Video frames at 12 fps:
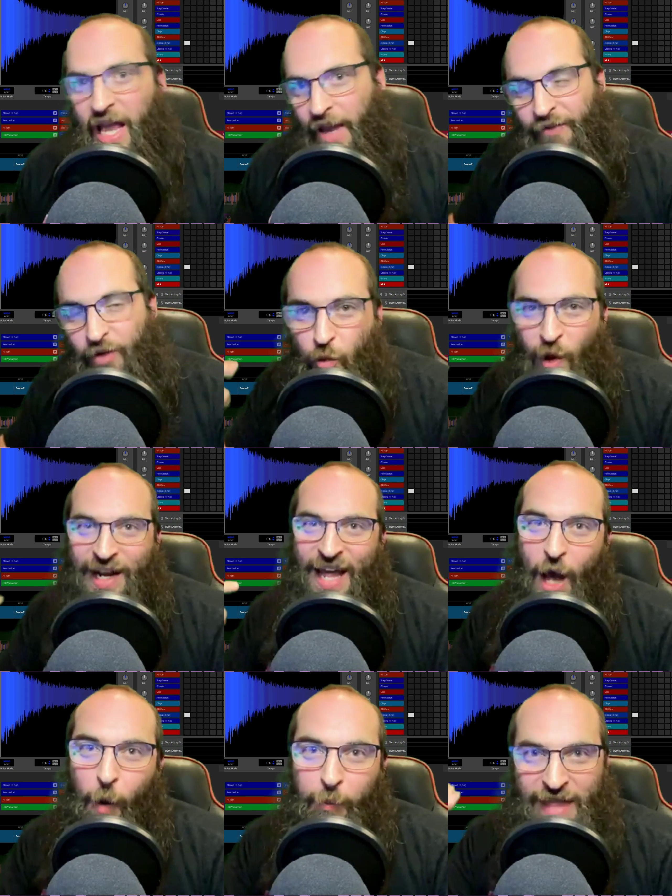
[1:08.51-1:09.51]
If you wanna
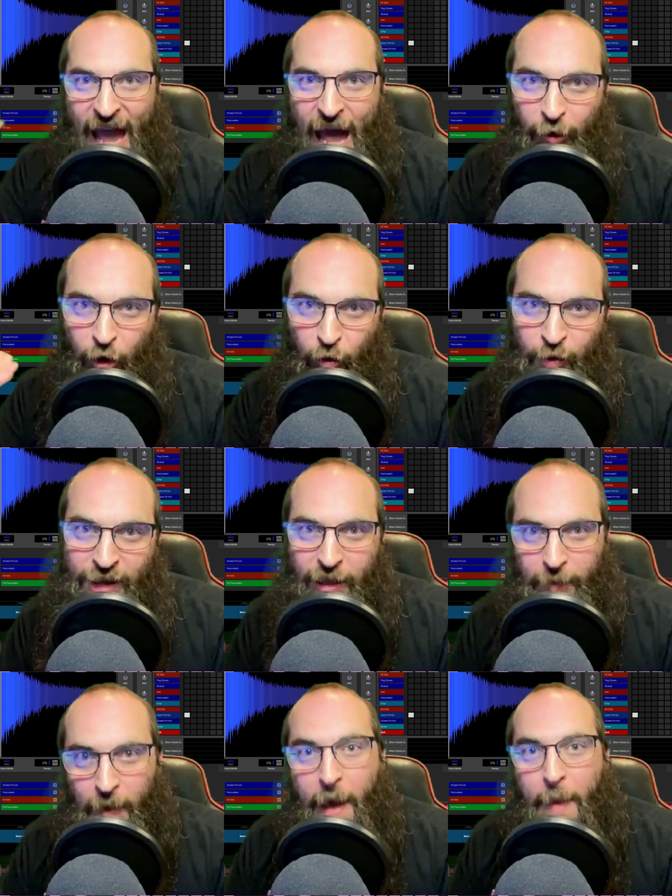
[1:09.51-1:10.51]
help the
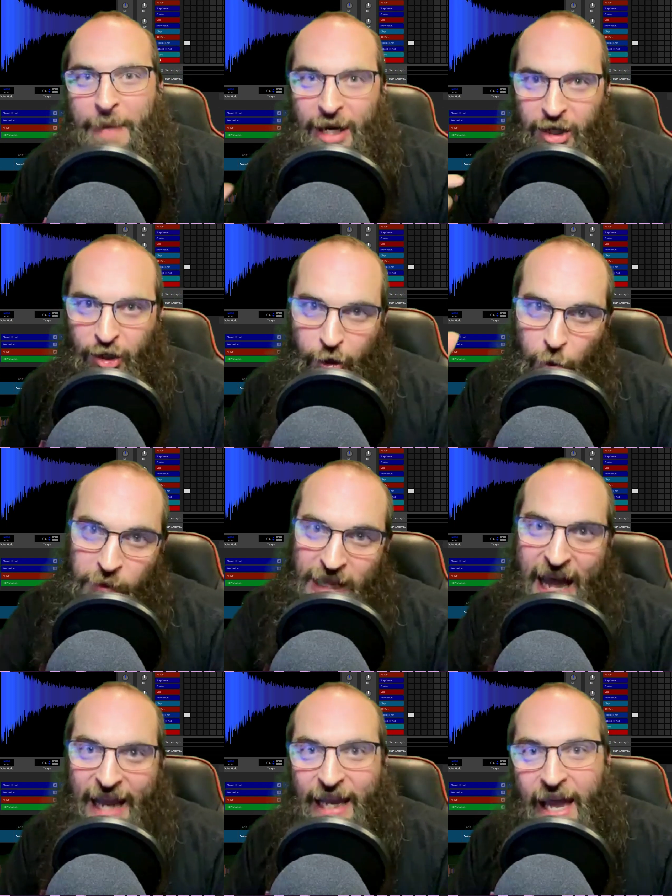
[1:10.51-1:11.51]
algorithm, make sure you
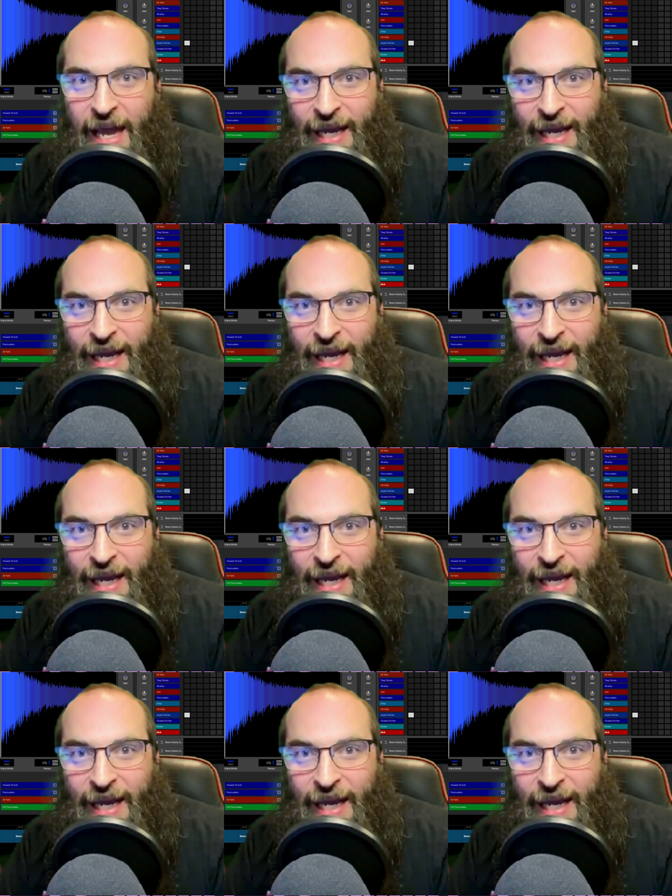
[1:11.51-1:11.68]
like,